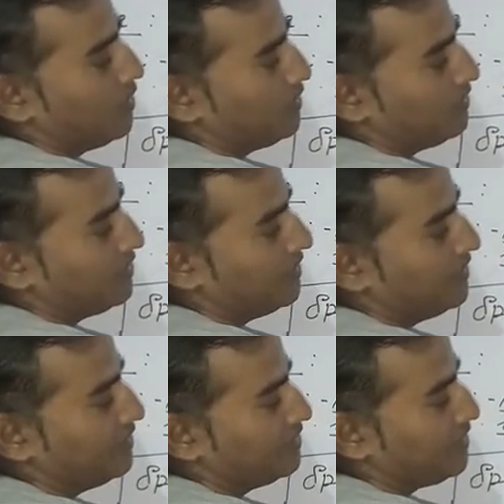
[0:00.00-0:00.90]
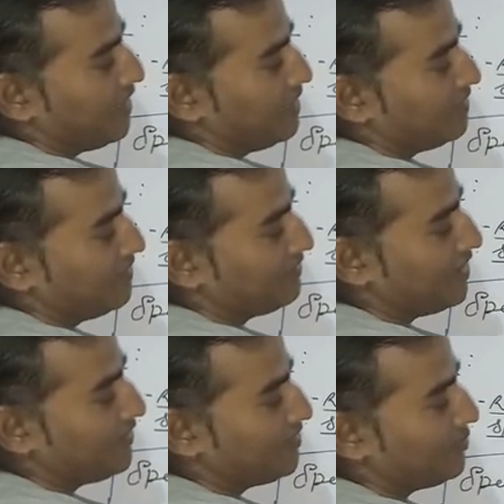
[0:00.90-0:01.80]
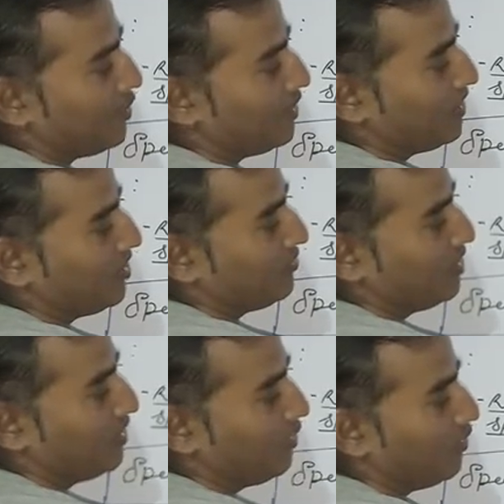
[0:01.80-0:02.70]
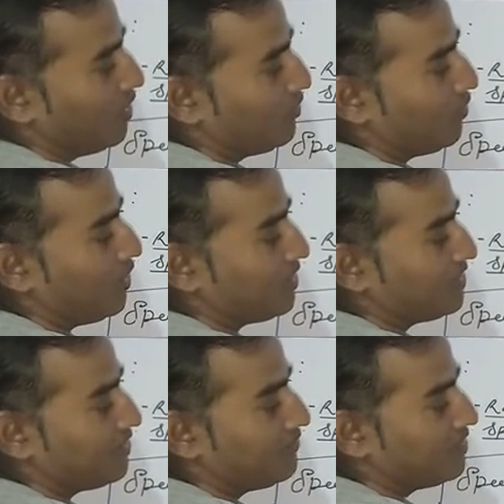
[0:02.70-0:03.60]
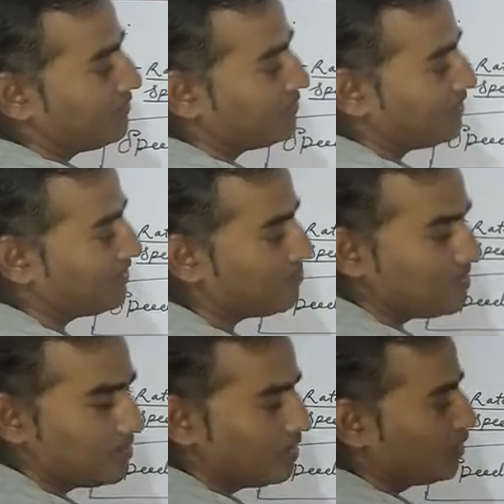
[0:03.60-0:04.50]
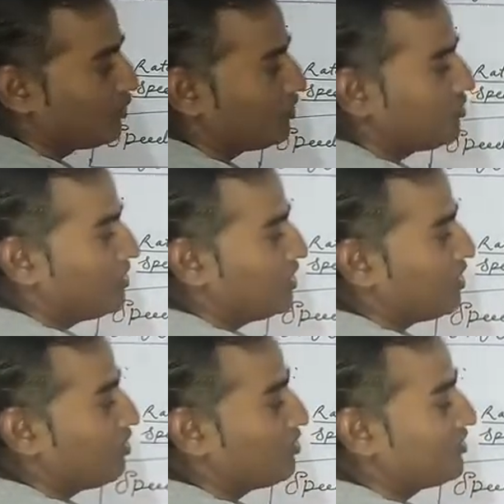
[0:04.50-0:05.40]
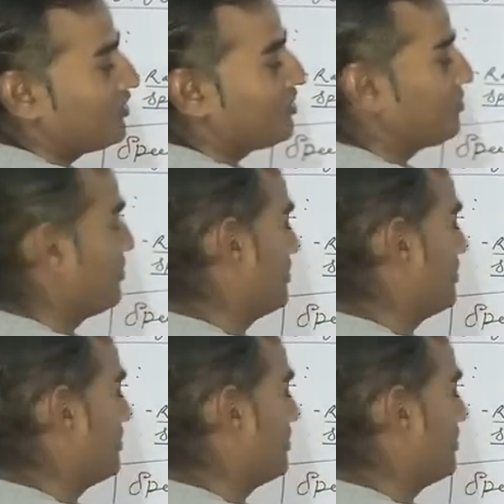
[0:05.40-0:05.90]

are seeing that distance upon time. What I covered? Speed. So speed equal to distance upon